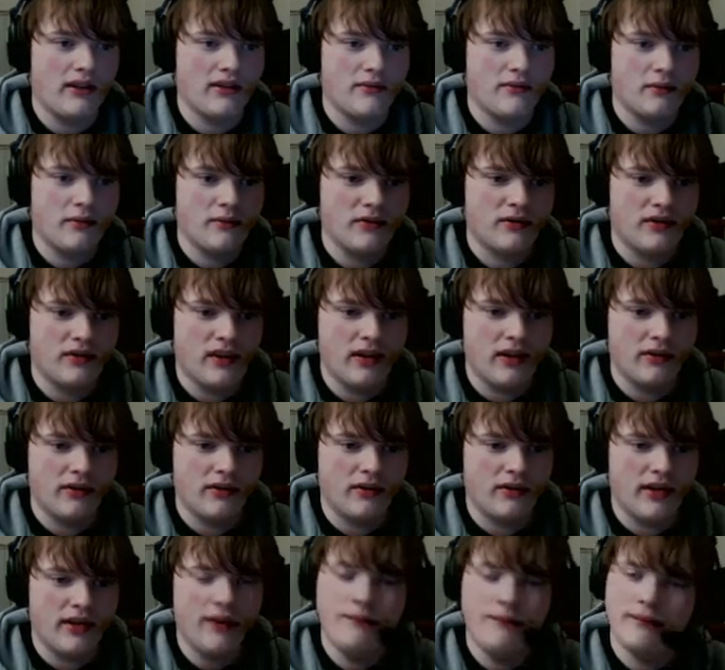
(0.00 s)
This one was locked.
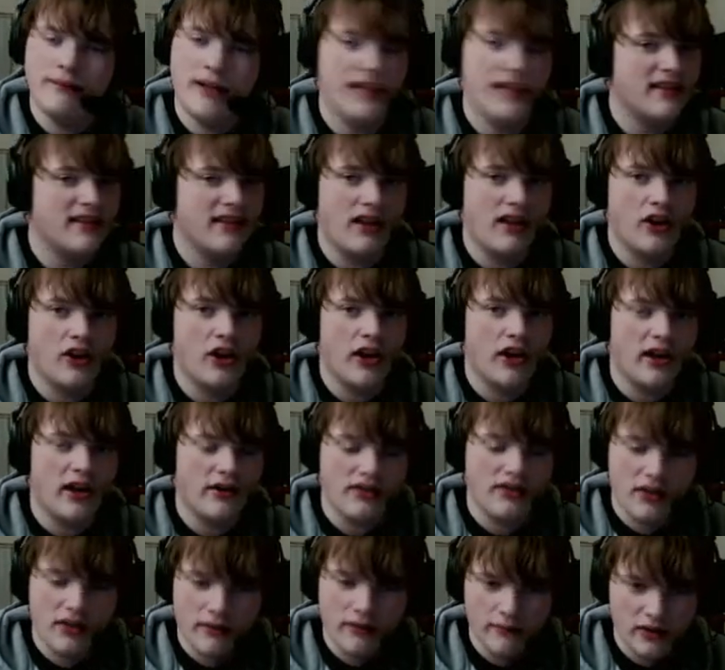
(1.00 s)
Okay, that's not our
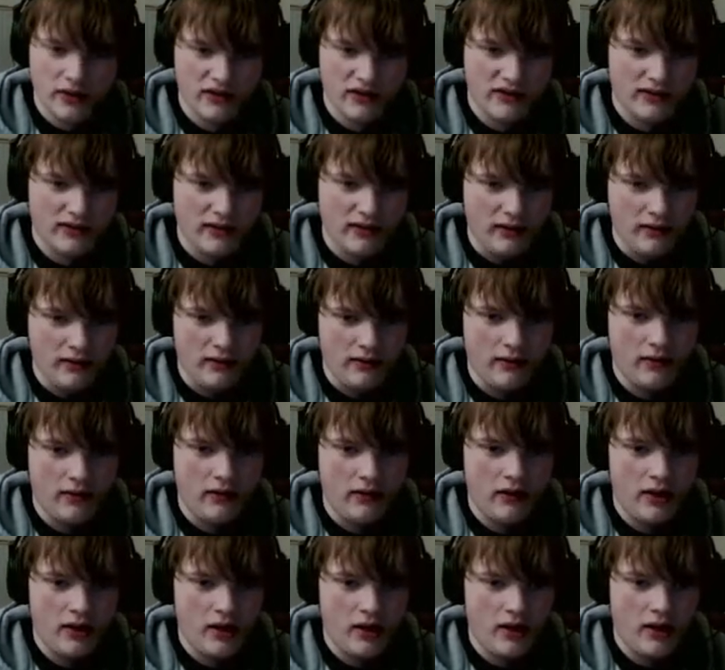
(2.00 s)
house, obviously.
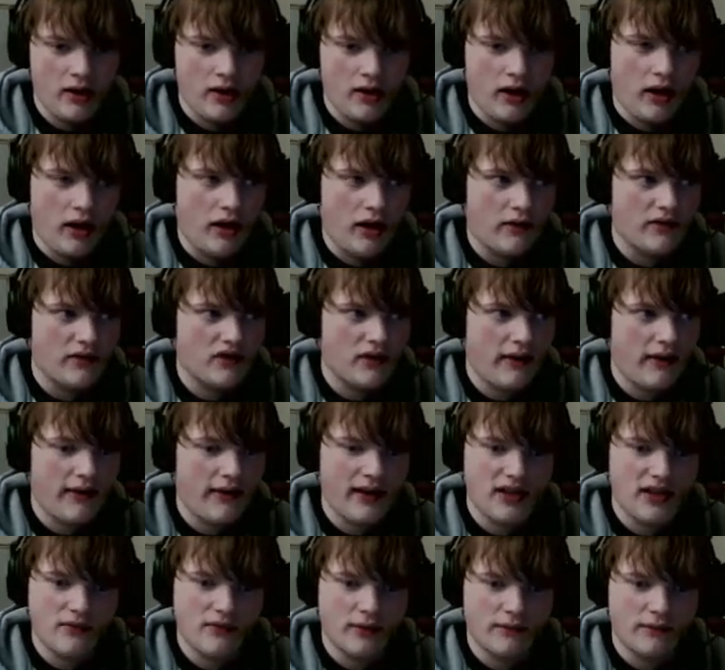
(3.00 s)
Let's try the
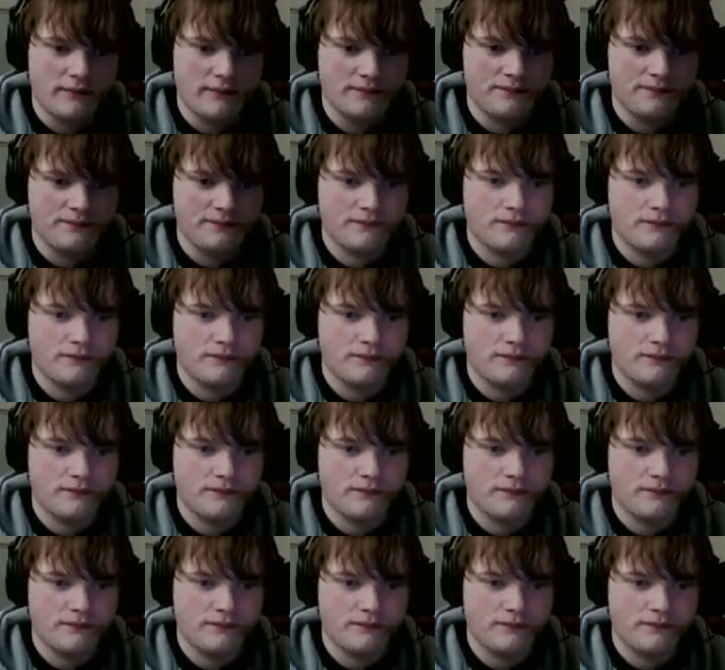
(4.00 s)
next one.